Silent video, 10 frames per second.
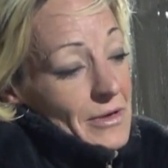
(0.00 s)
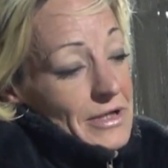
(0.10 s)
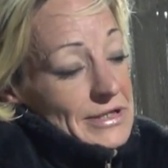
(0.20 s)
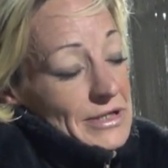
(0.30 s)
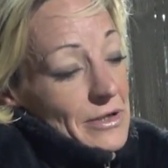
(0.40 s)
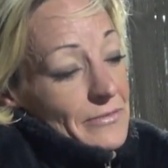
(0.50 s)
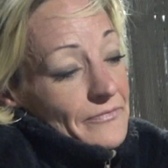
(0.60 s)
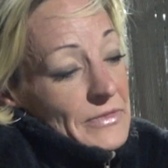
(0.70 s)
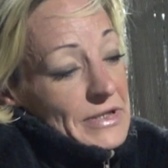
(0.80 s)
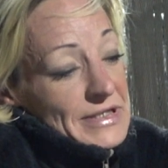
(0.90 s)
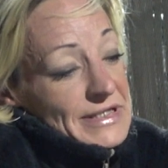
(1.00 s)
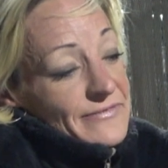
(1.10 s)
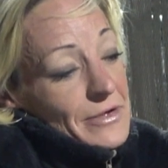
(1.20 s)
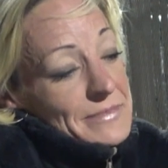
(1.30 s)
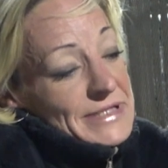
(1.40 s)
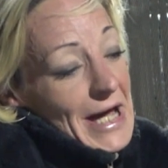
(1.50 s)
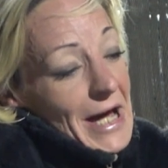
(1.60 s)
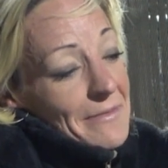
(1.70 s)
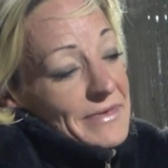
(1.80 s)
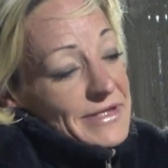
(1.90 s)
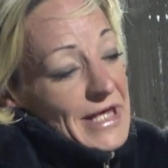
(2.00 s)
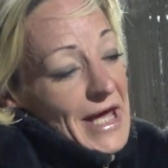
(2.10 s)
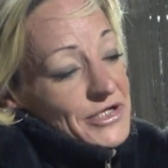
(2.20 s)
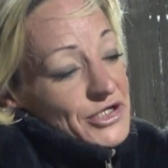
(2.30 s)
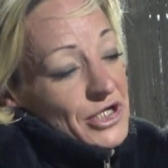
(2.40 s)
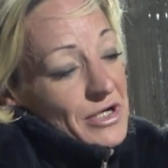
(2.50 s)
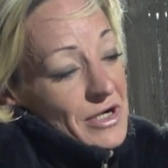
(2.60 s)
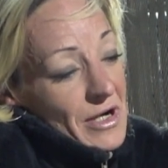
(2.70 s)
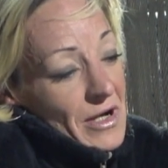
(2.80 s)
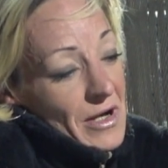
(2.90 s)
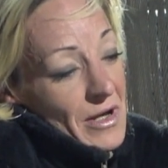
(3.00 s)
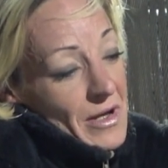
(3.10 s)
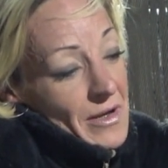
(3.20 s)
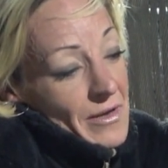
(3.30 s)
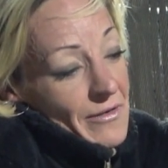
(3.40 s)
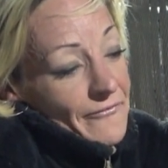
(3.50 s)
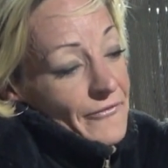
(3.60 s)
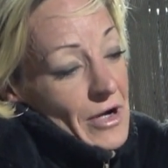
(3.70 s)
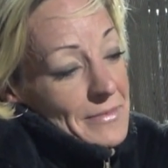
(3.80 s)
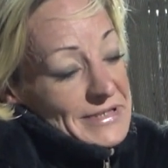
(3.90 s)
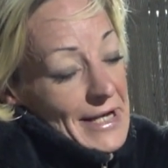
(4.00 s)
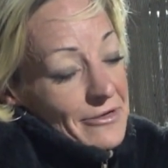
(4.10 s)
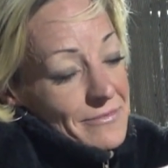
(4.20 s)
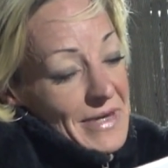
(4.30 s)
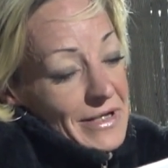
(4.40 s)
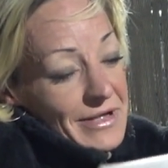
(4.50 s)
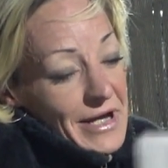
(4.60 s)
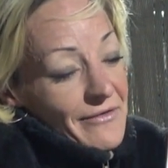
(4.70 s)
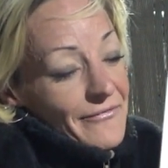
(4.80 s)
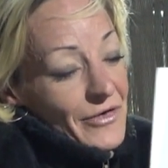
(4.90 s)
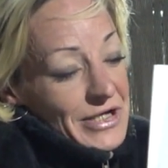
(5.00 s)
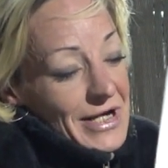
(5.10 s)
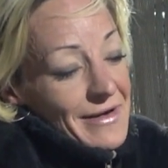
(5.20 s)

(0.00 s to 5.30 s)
Okay, so this is from Tom Thatcher. From Sacramento, California.